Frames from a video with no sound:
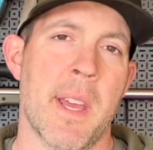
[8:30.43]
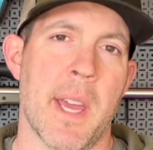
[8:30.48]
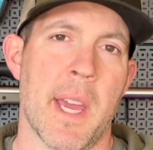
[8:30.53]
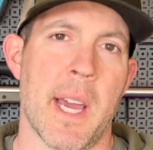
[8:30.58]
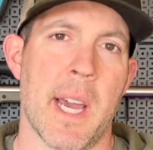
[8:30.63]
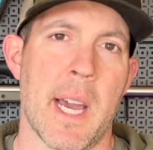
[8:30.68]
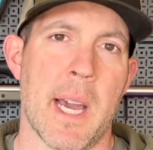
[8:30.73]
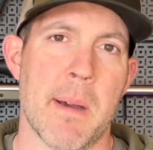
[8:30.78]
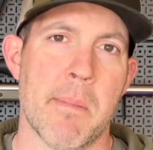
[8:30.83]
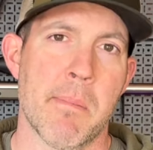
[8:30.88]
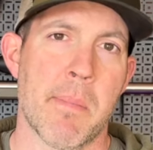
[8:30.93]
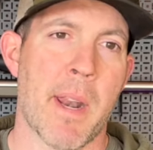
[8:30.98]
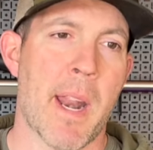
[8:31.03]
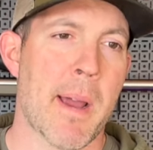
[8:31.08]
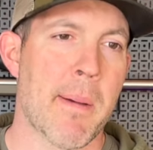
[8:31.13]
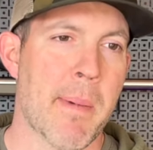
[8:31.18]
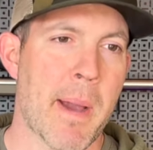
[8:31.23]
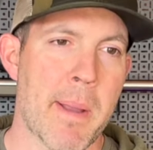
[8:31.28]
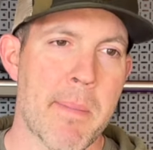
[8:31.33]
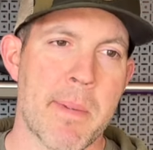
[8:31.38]
But
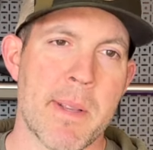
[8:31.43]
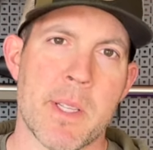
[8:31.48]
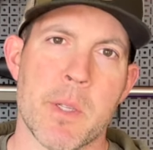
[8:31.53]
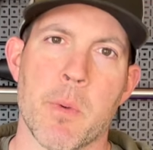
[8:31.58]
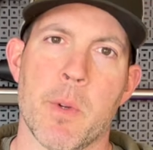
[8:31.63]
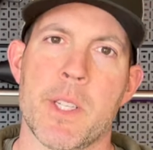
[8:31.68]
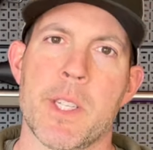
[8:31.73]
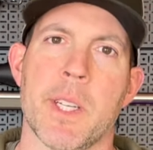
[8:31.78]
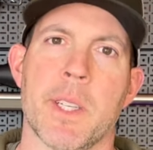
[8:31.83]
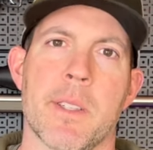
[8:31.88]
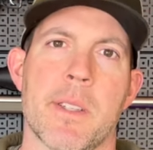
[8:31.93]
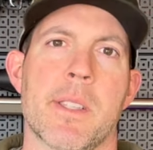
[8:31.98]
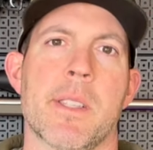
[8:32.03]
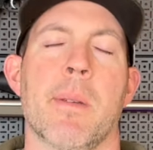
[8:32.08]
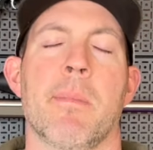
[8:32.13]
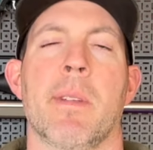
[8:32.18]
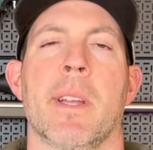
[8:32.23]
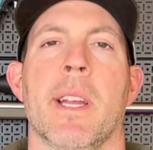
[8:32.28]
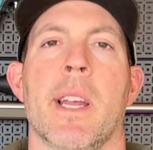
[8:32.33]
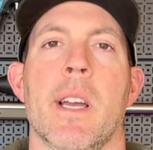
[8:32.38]
I might be switching to
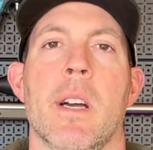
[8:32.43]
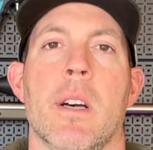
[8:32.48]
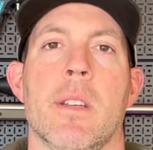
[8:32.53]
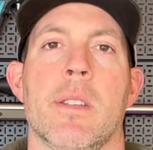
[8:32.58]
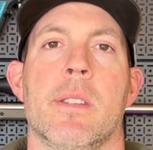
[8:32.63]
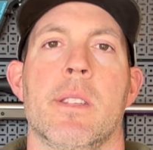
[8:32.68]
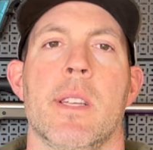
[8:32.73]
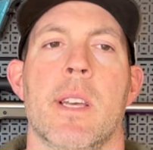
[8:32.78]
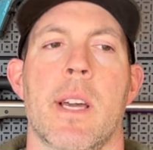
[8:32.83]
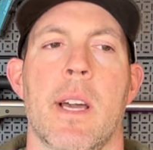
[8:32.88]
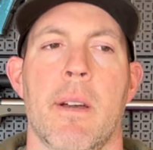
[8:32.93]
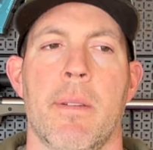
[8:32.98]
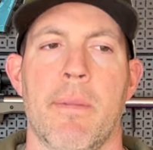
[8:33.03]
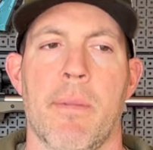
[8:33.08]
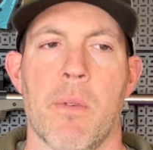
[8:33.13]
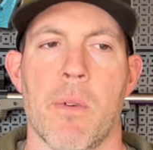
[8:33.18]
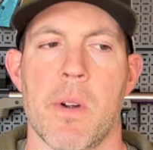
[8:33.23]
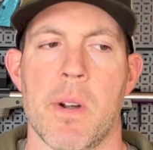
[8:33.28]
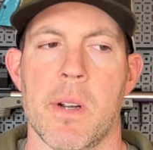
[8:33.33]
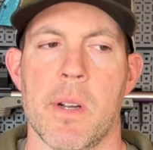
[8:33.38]
something else
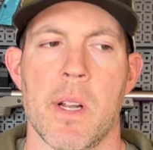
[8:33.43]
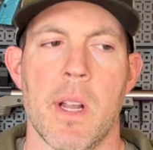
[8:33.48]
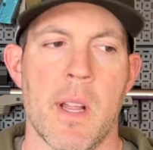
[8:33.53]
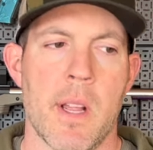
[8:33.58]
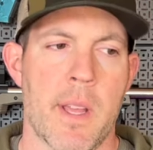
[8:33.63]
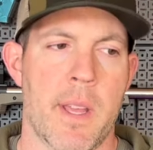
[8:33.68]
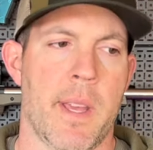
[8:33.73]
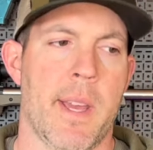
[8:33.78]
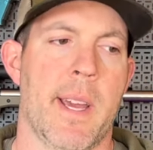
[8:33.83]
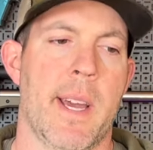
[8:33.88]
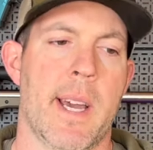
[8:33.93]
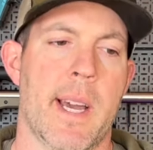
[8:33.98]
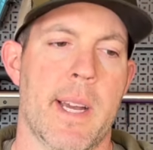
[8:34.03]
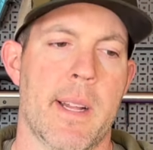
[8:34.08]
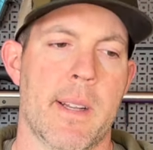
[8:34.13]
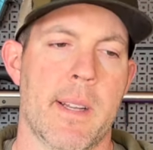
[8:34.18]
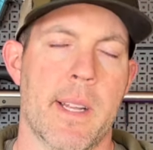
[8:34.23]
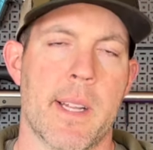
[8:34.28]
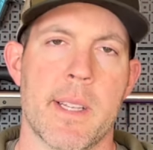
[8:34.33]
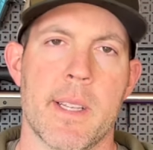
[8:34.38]
for
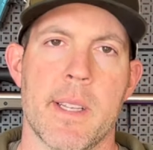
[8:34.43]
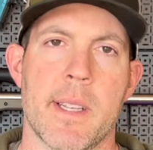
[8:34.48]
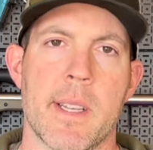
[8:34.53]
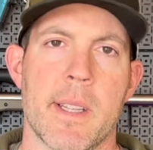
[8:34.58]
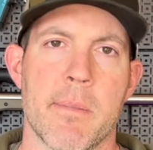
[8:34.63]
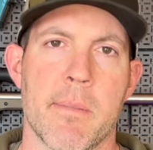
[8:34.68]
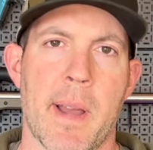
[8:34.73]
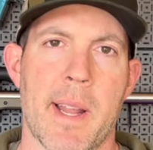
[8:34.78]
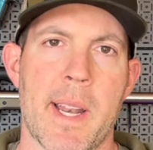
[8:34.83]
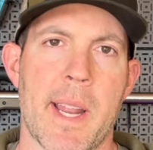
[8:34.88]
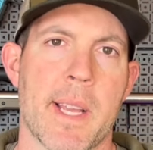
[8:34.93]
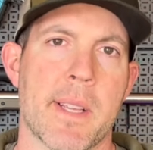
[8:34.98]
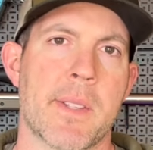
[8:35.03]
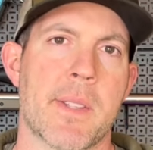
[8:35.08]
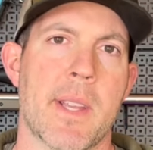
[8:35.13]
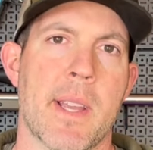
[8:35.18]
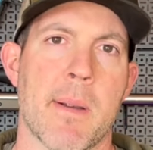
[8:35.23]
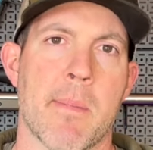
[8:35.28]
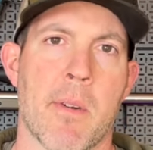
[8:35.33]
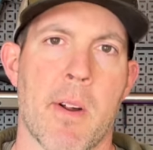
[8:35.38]
my next
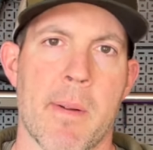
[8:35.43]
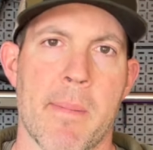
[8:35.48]
DMR